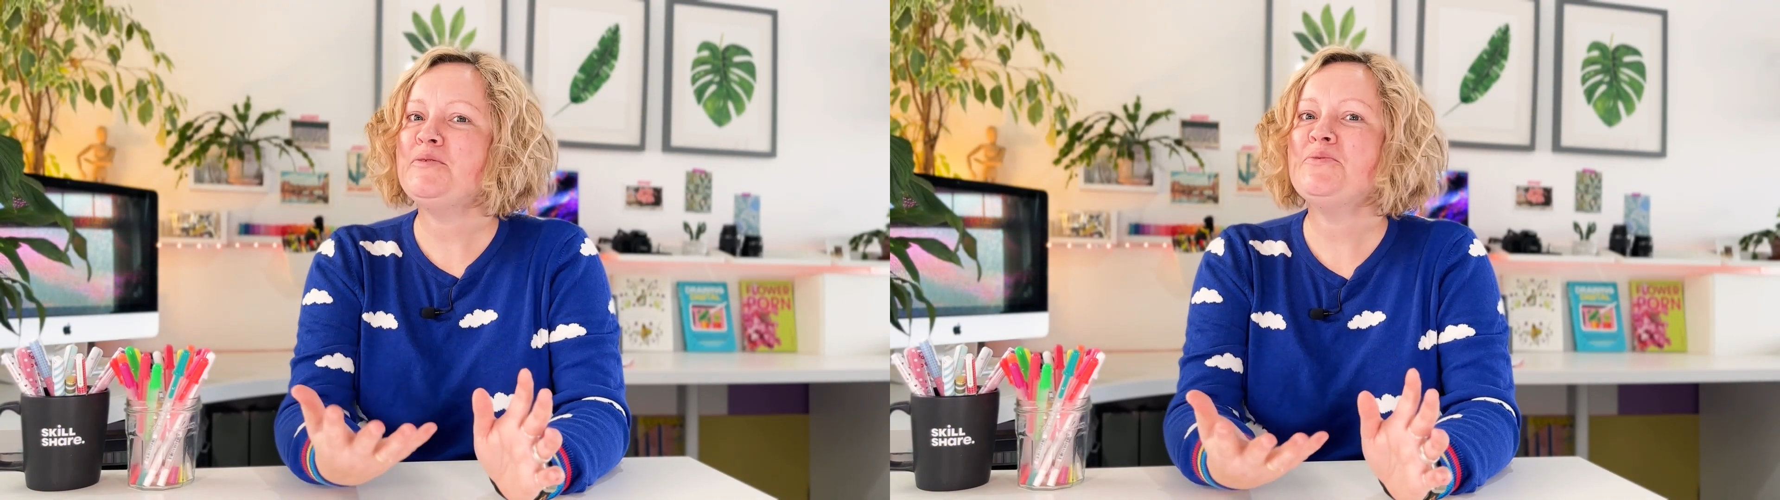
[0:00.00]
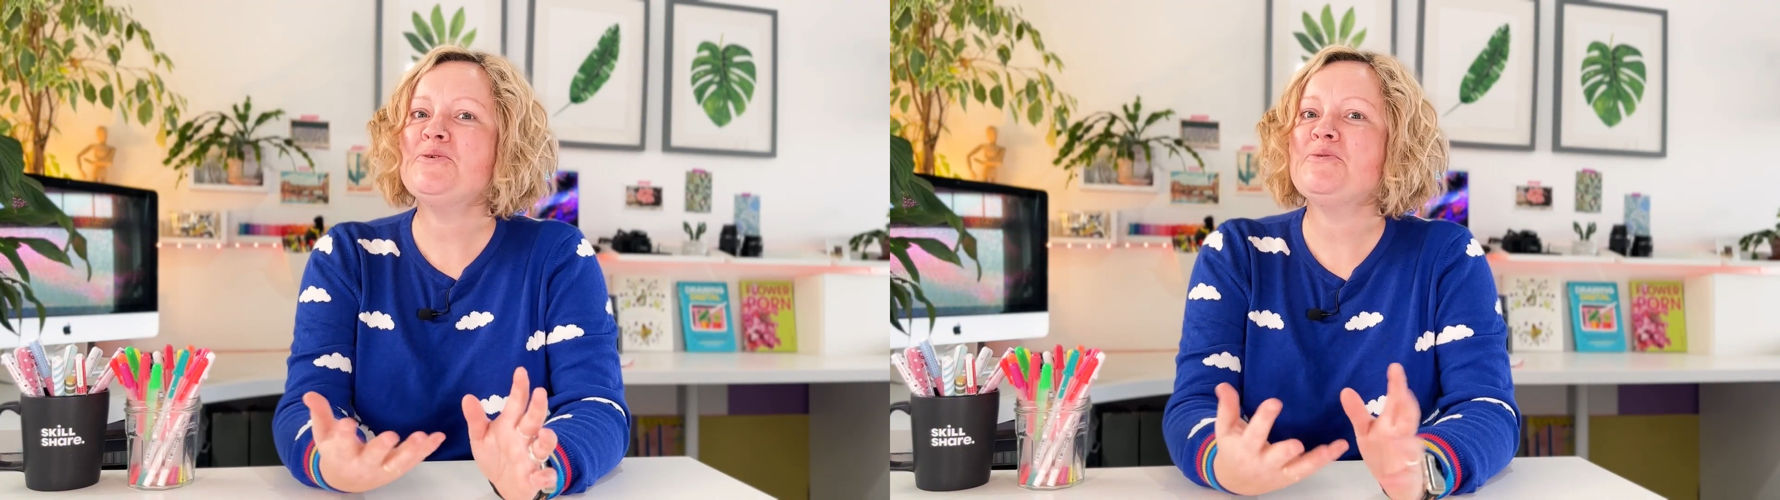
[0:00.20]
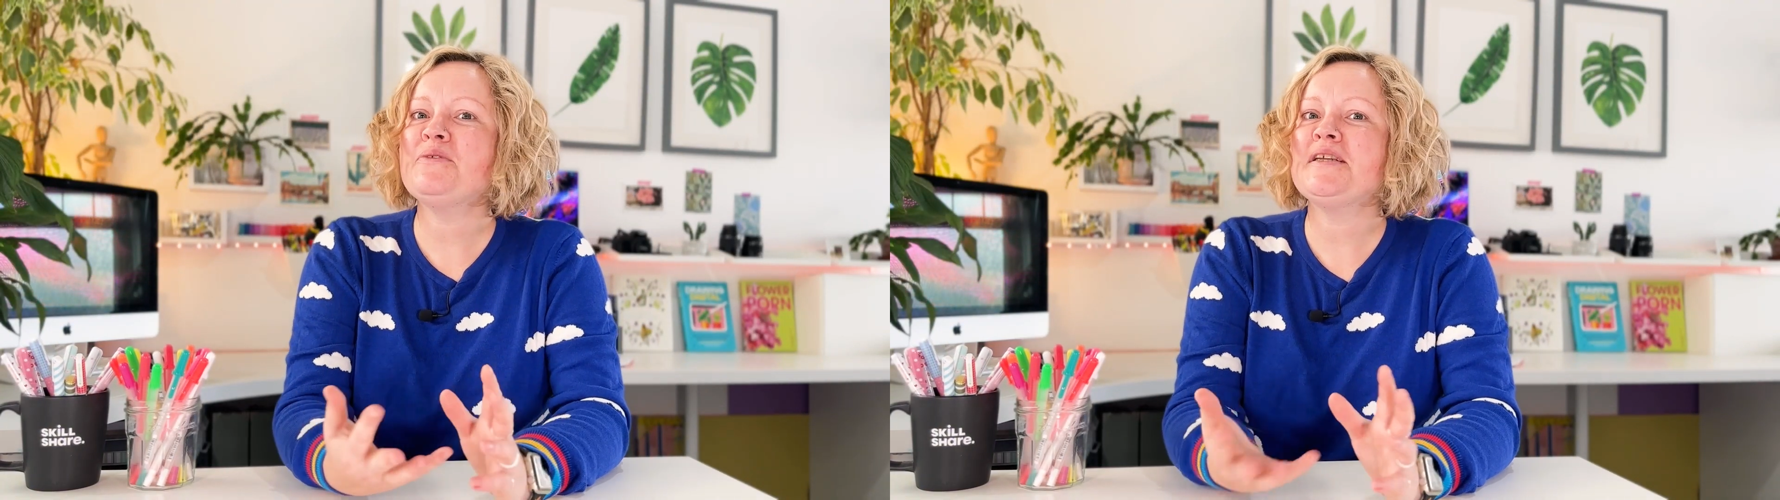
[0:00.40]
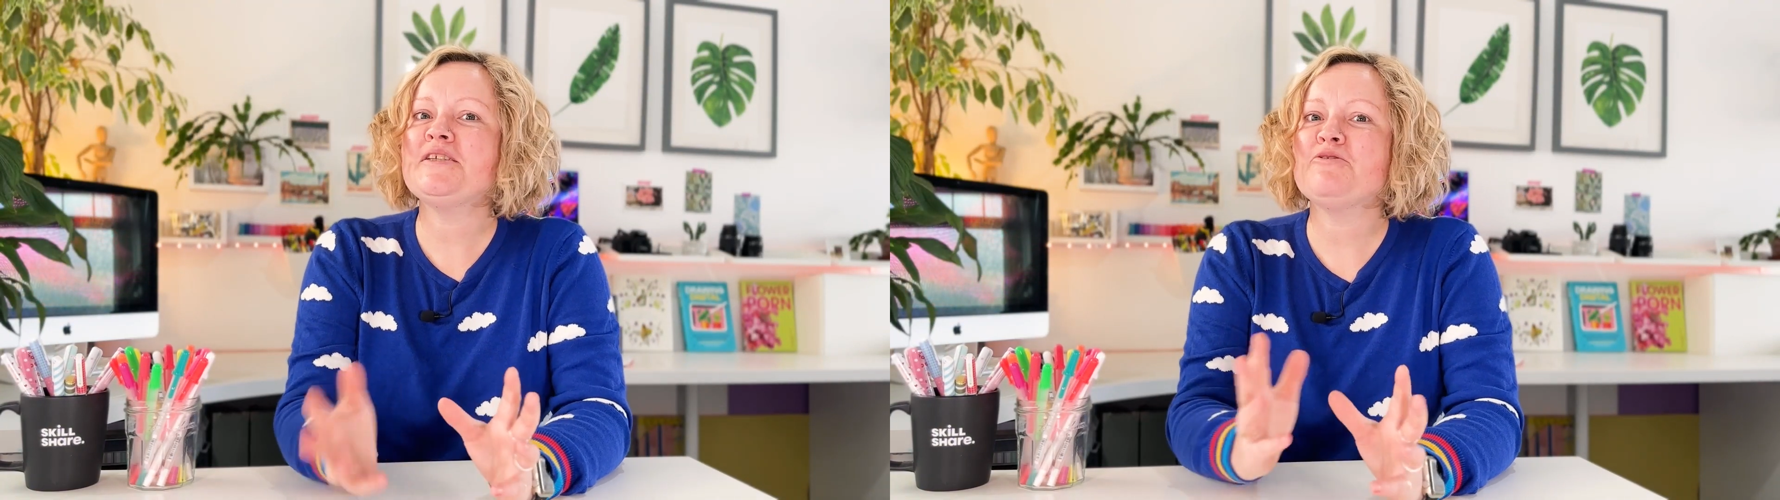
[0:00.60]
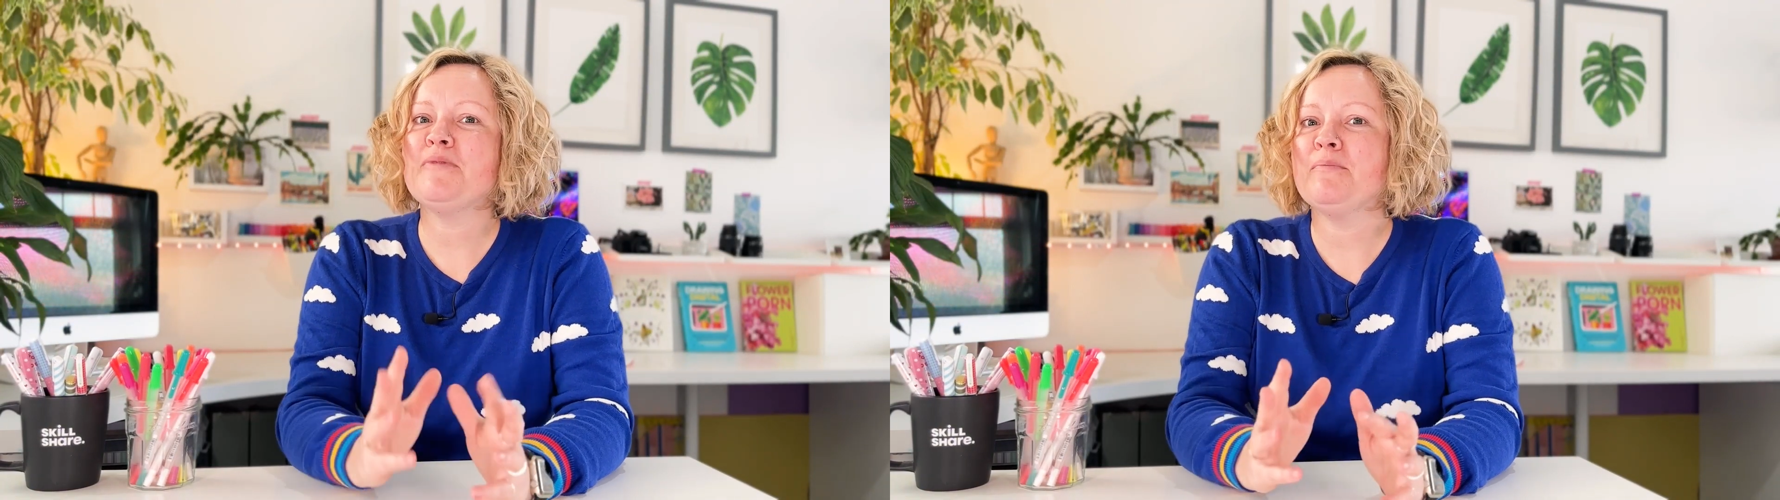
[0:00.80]
important thing
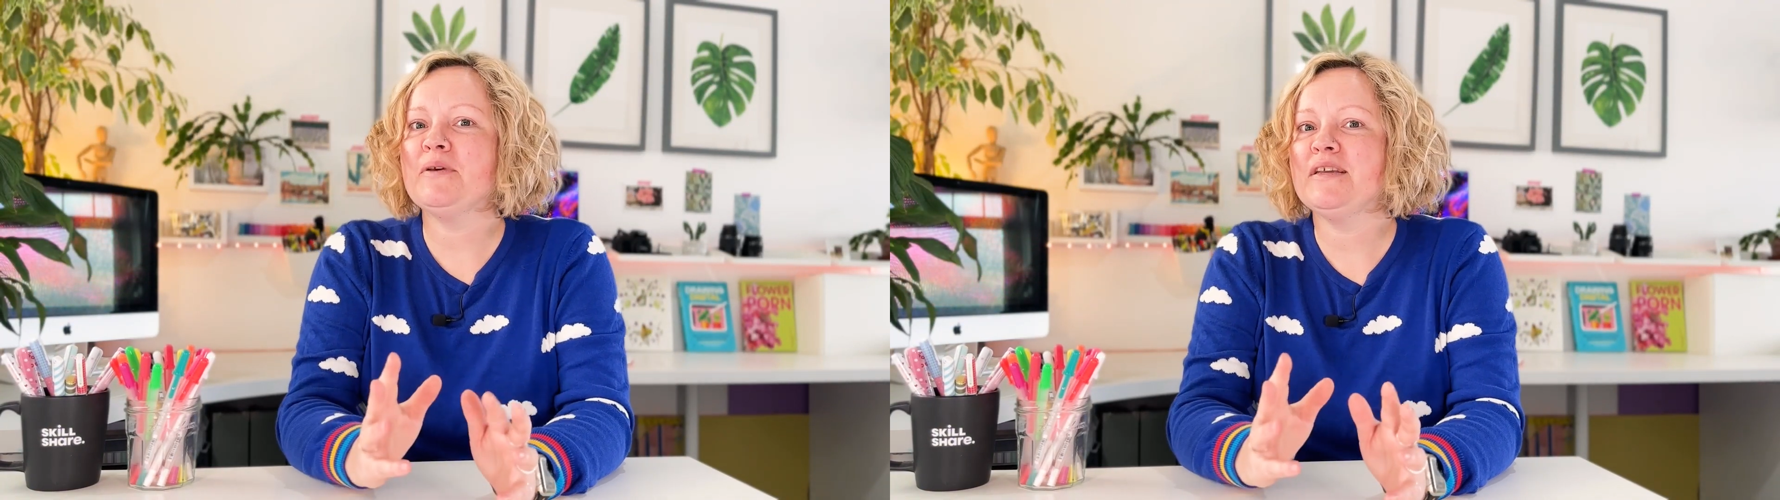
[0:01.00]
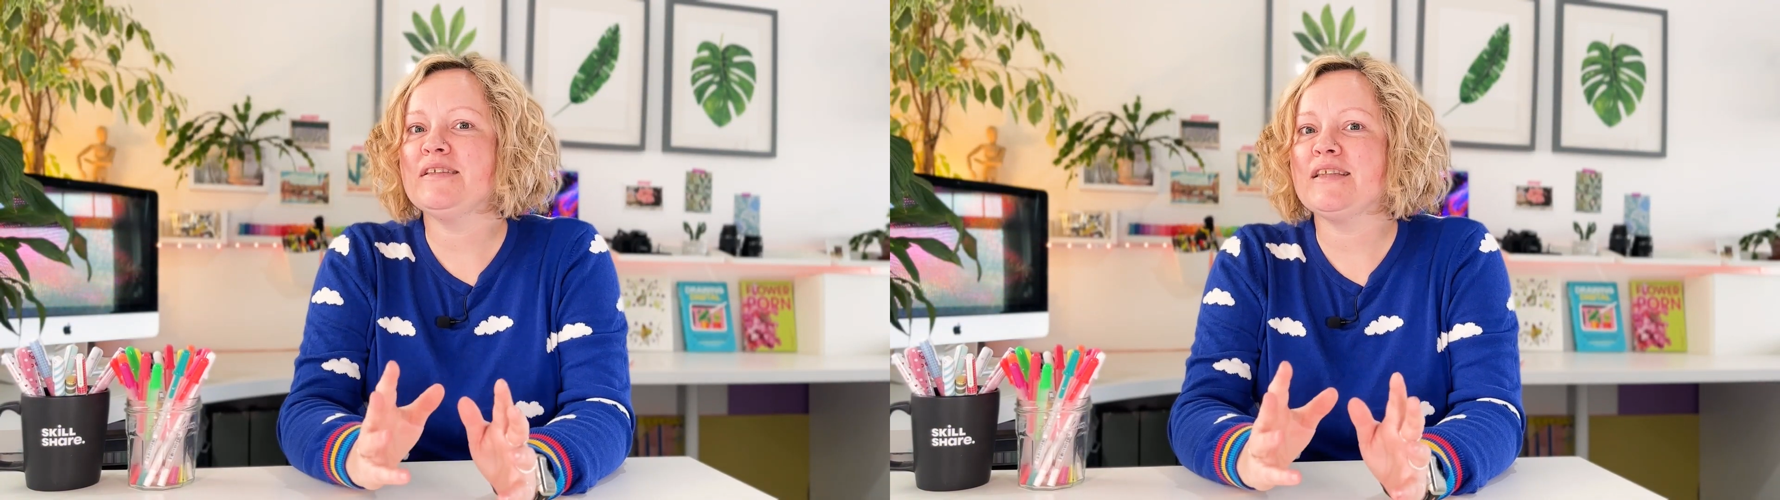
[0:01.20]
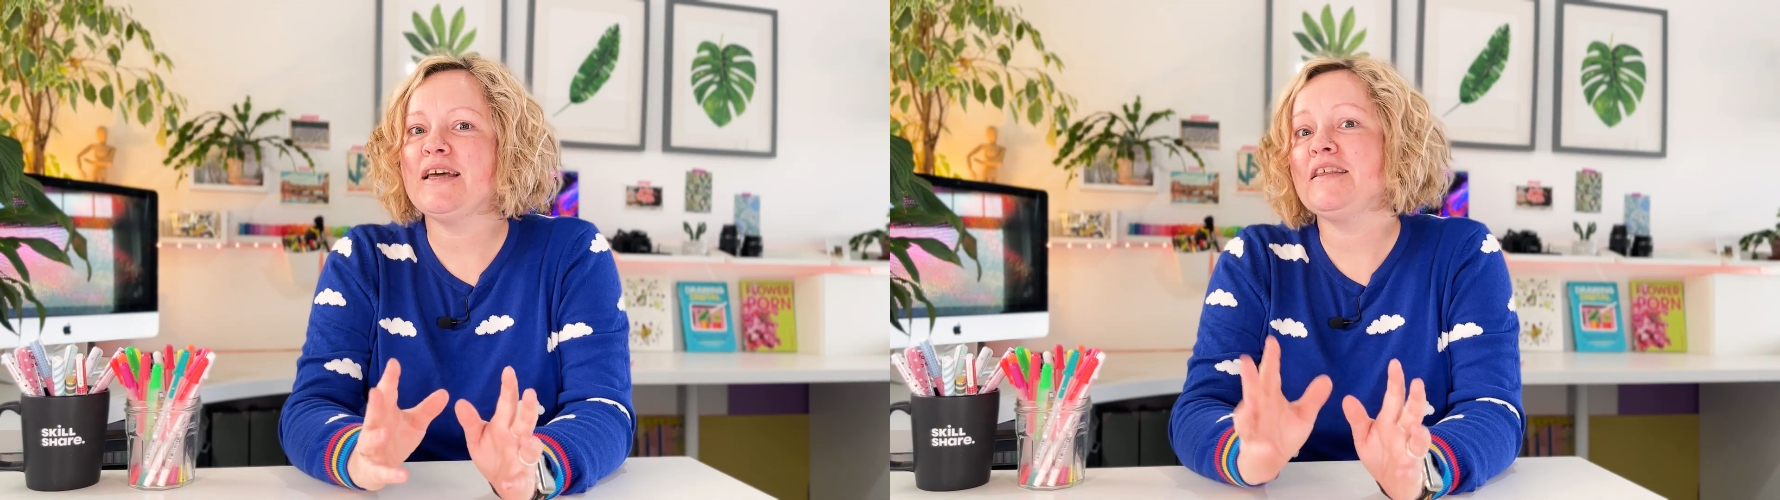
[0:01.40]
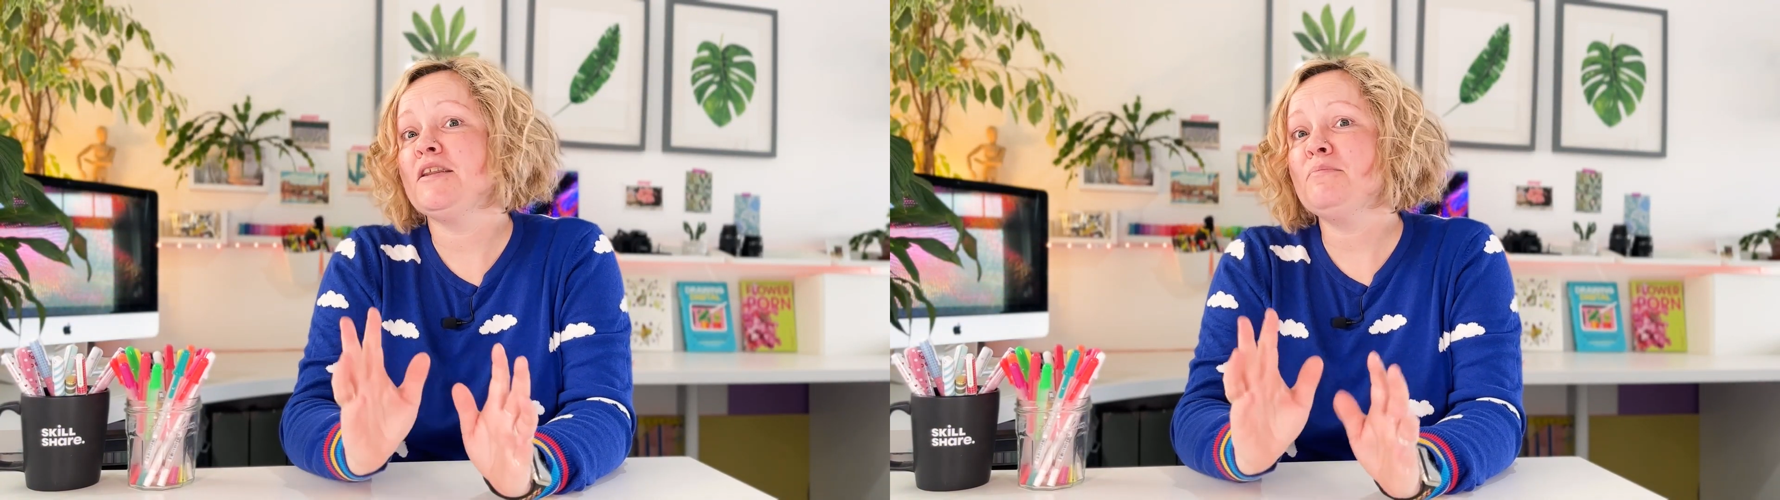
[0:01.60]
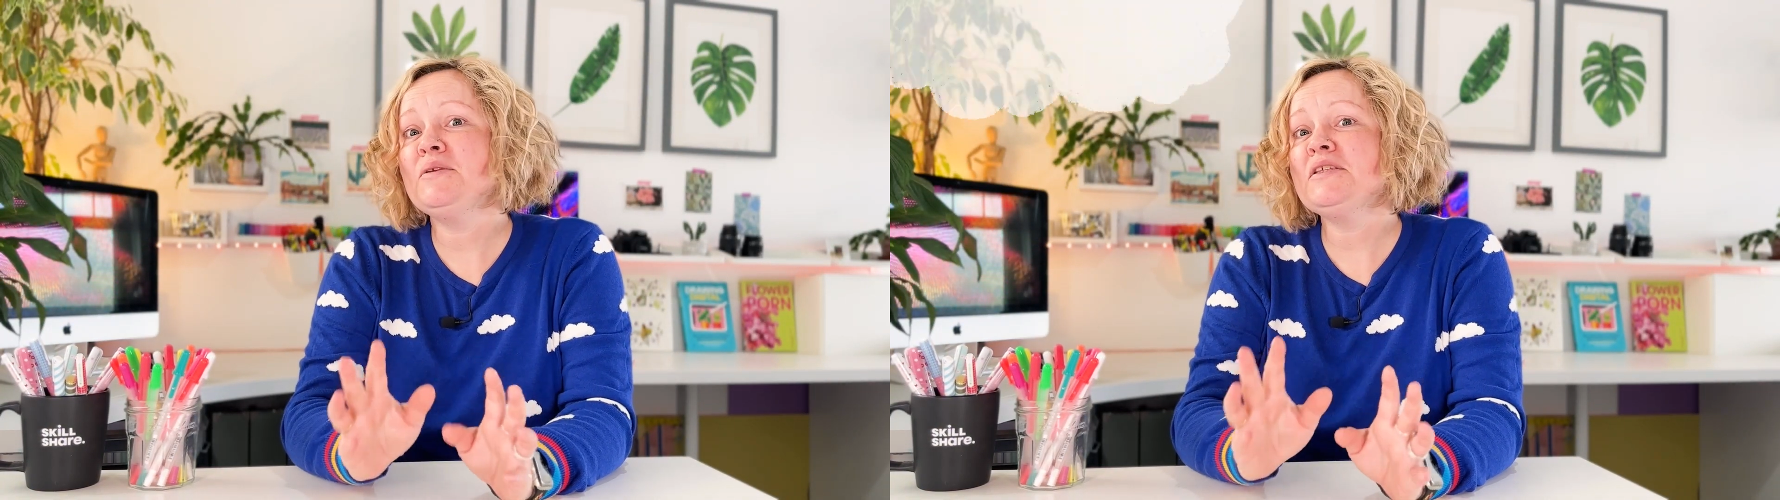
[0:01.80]
to remember is that the
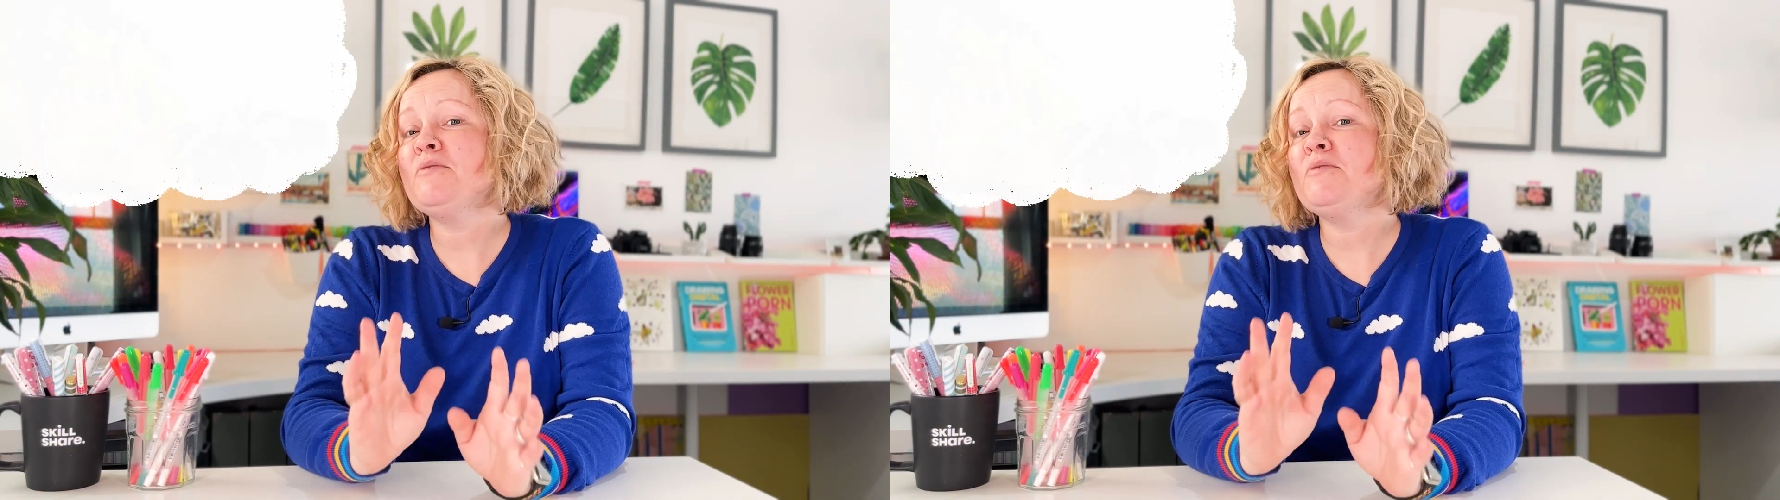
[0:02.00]
numbers